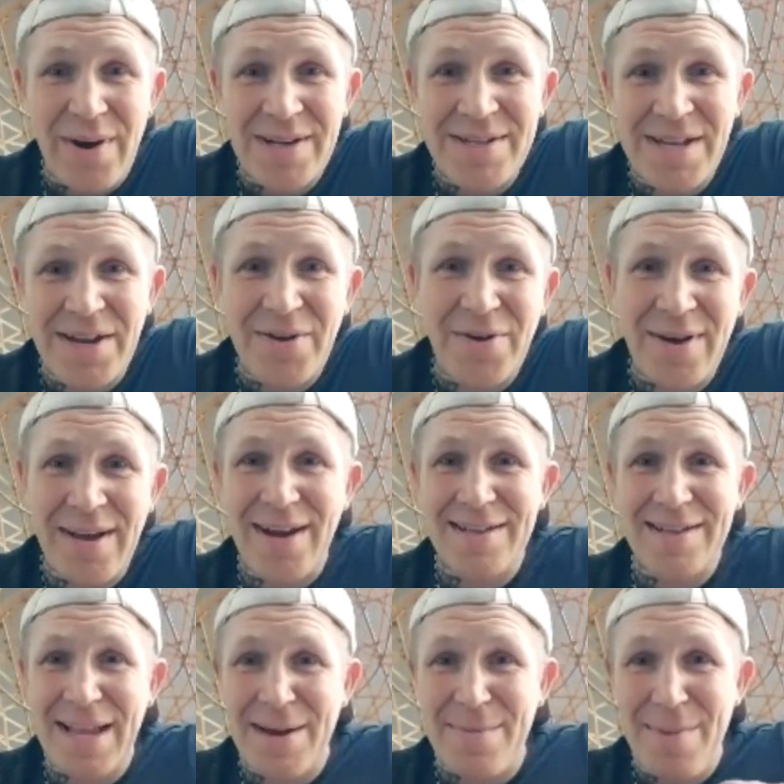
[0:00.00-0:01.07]
I said, okay, I
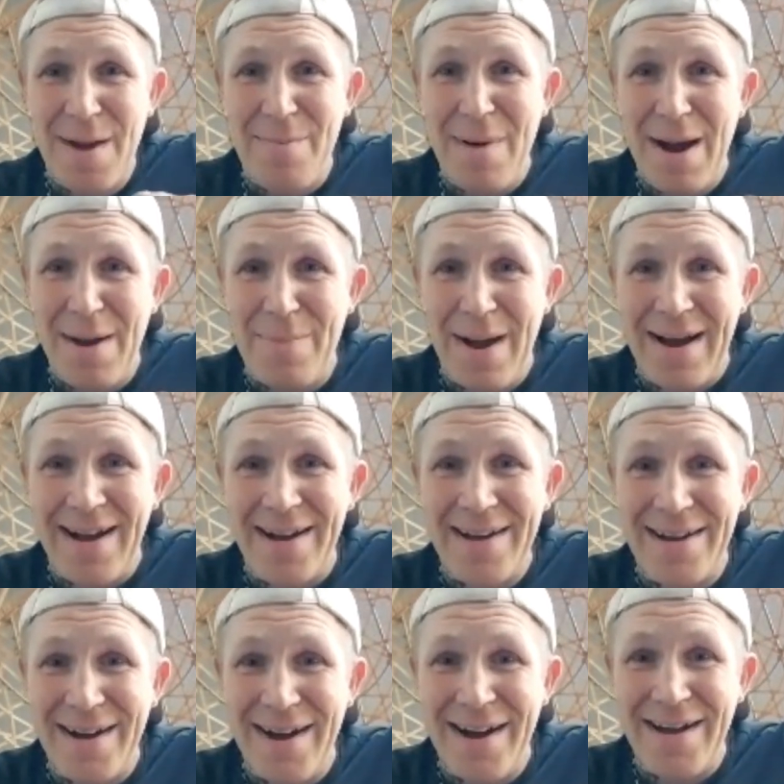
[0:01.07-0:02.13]
take my backpack
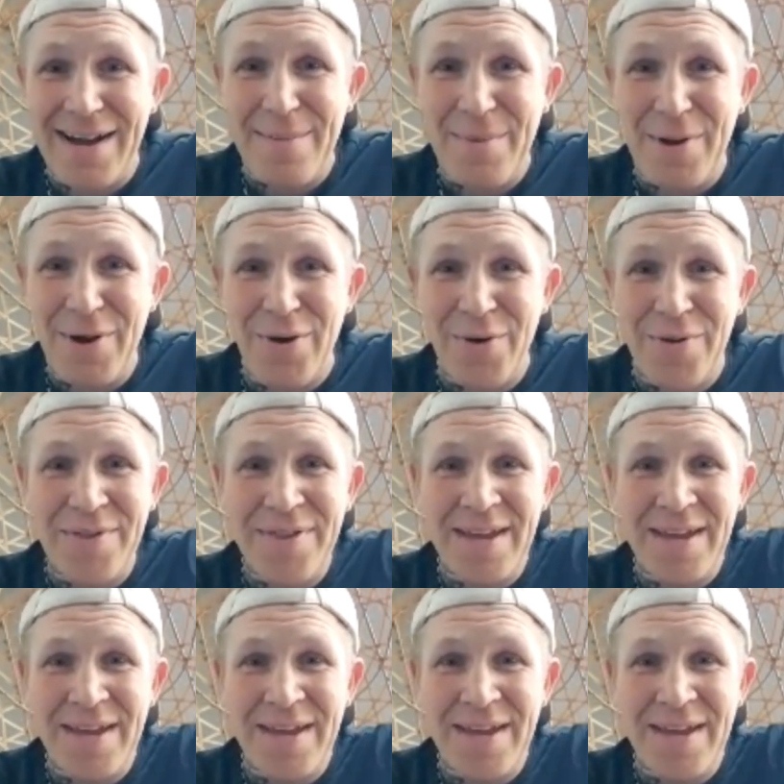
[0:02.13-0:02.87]
and I come along.